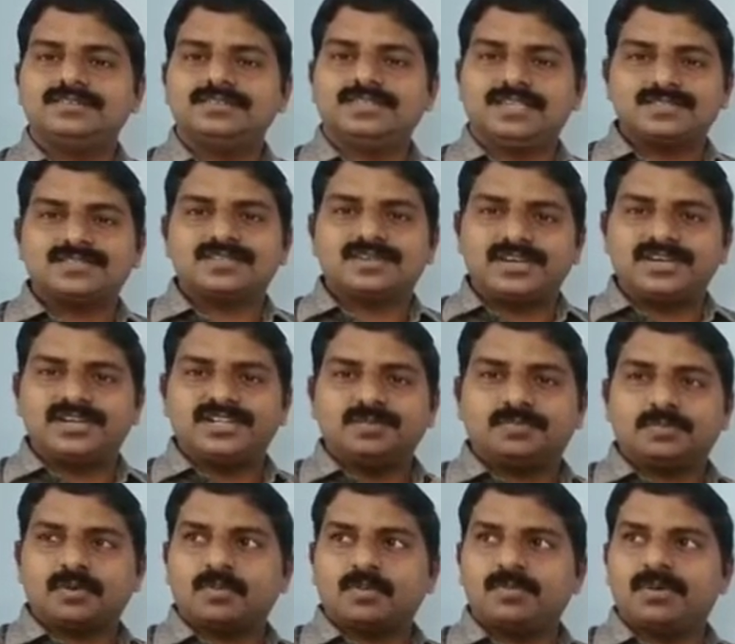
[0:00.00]
Just read
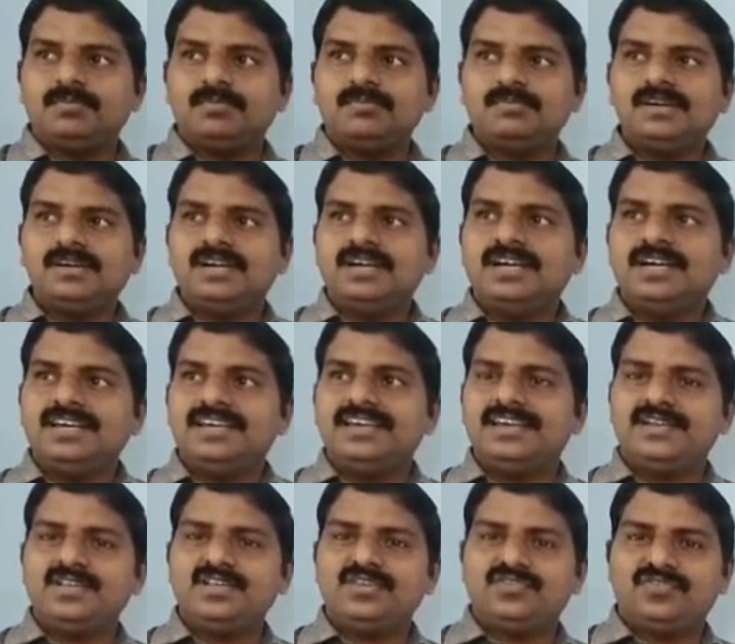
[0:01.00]
the problem.
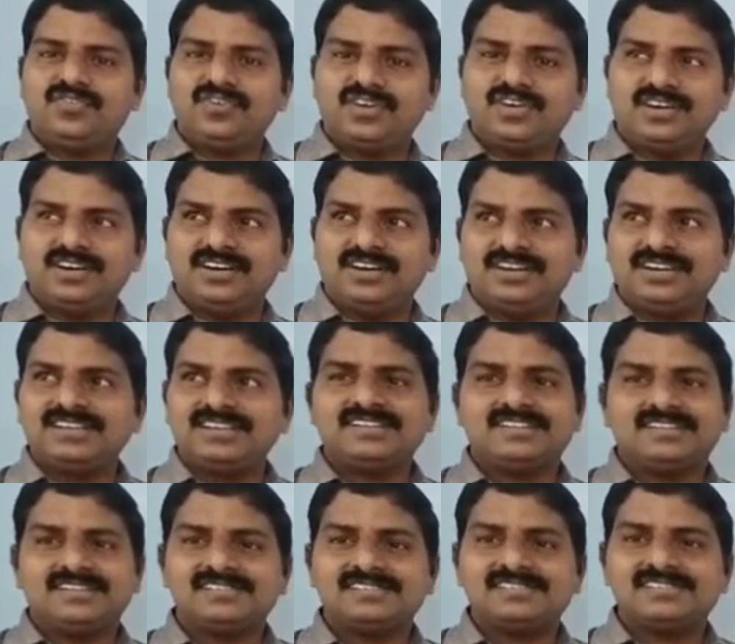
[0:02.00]
In the
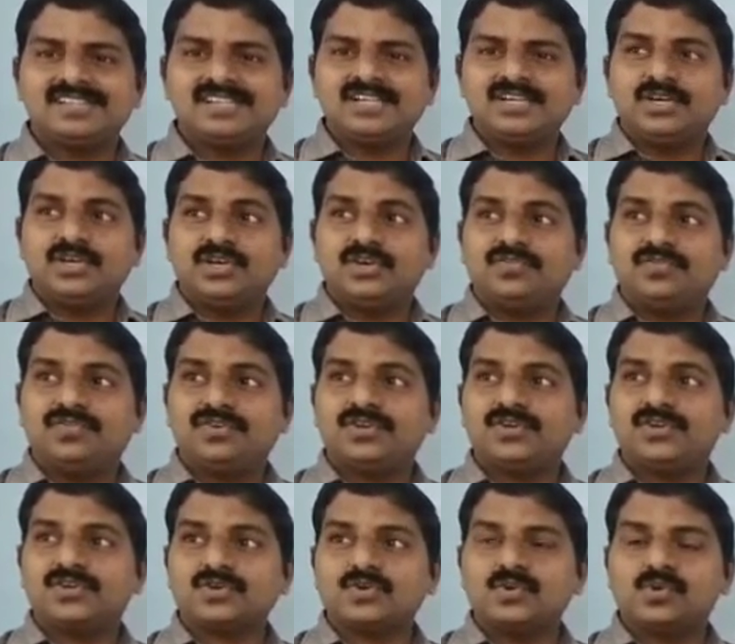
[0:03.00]
figure, if
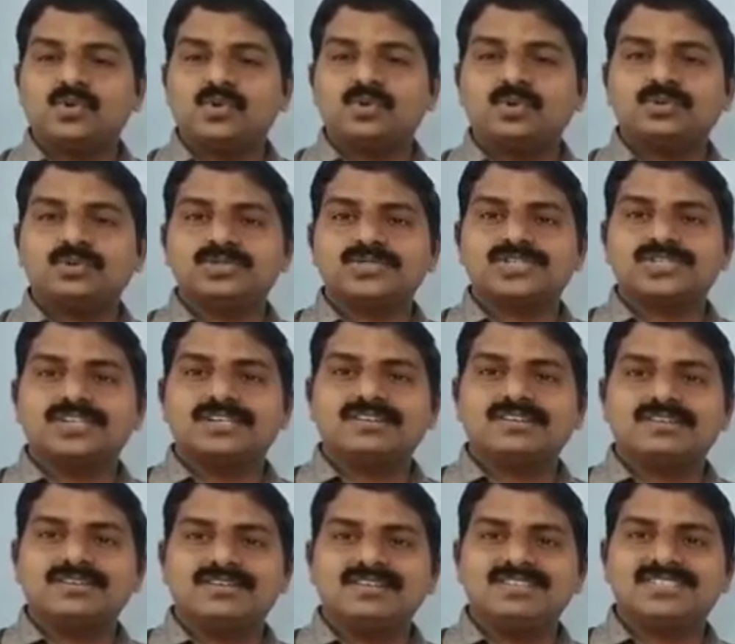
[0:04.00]
we draw
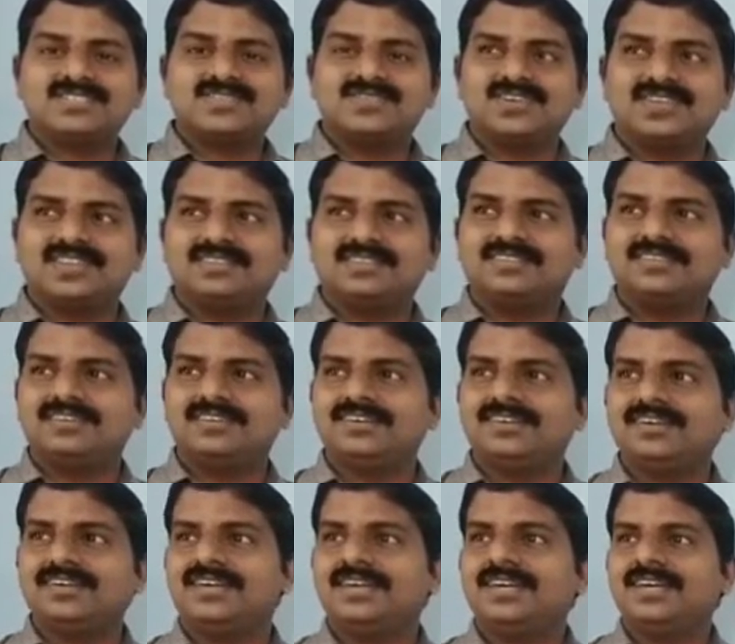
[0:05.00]
circles with
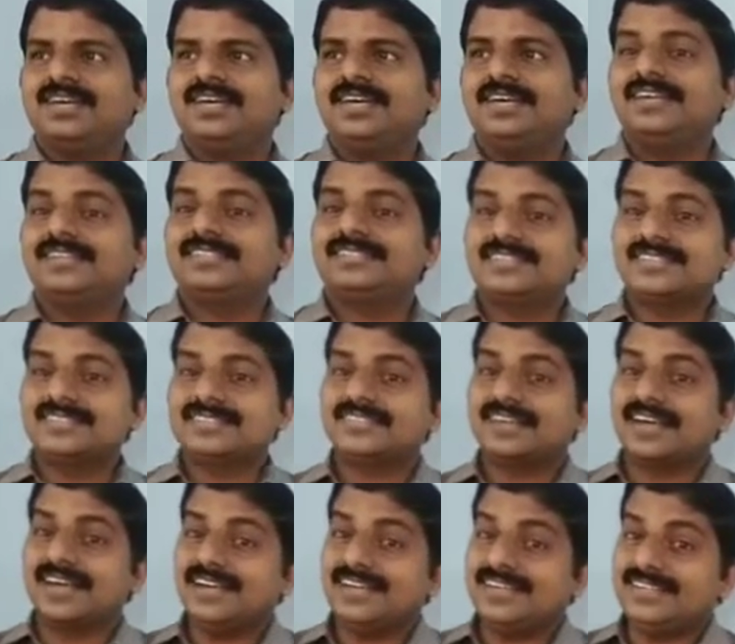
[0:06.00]
its
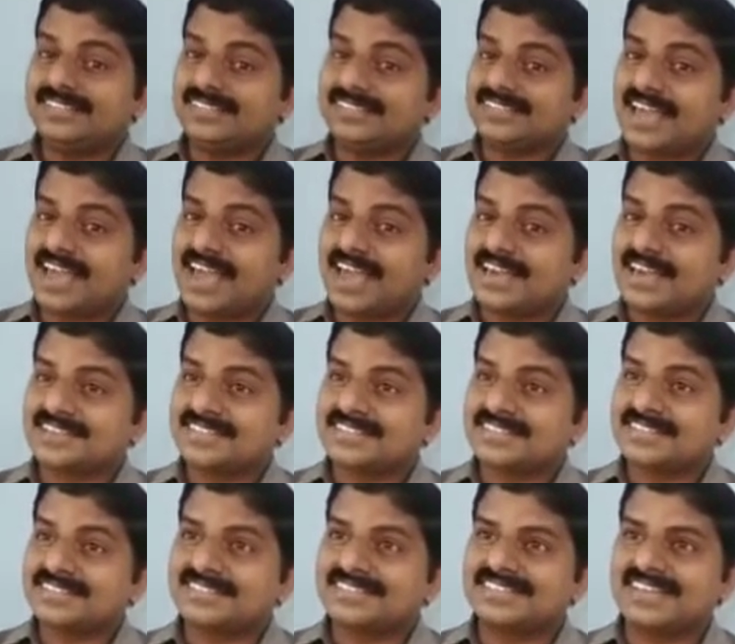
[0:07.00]
sides as
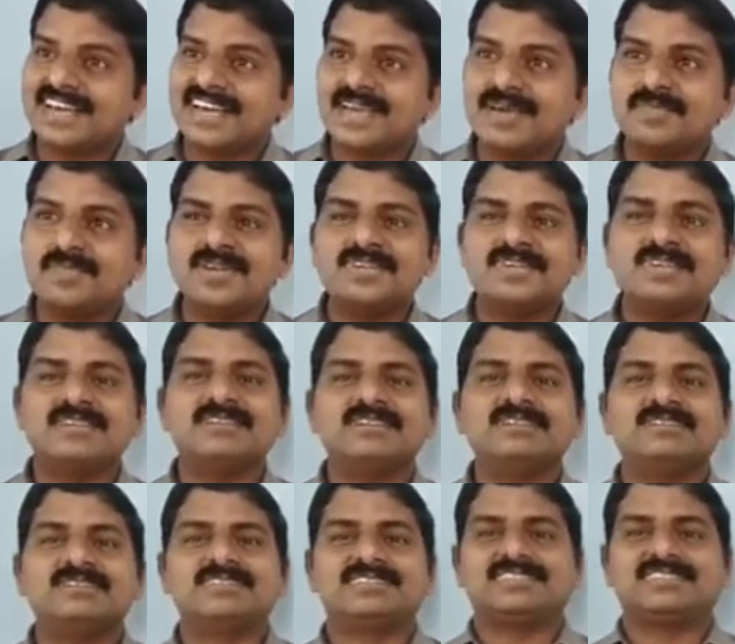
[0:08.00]

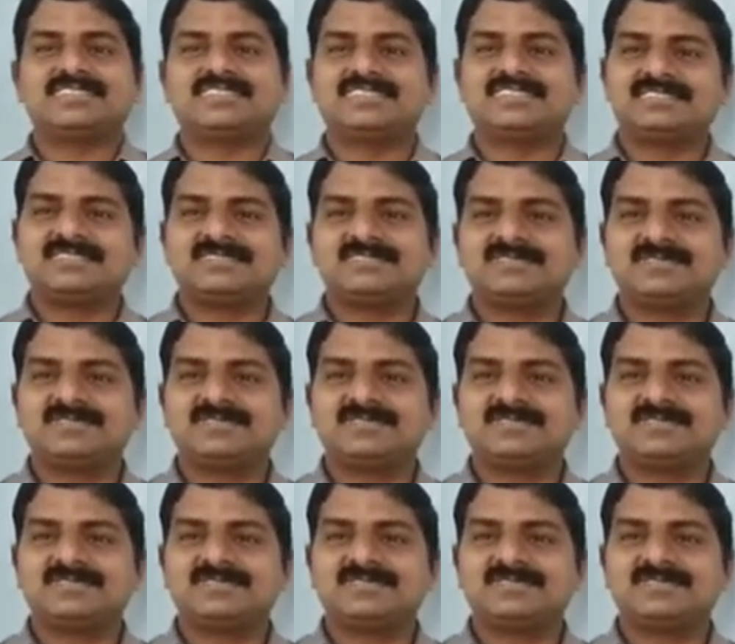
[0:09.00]
diameters,